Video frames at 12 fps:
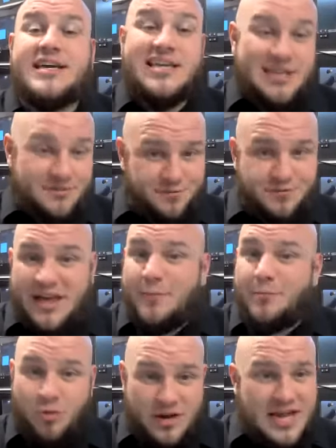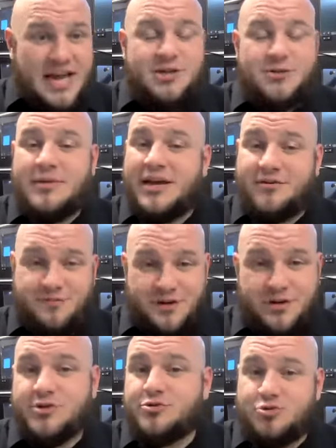if that prey item had a
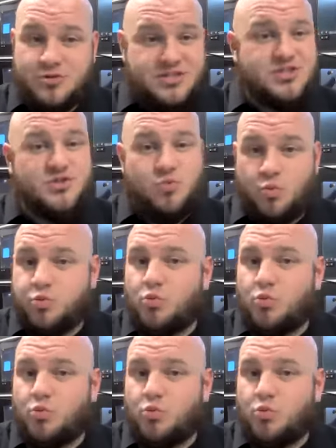very nutritious,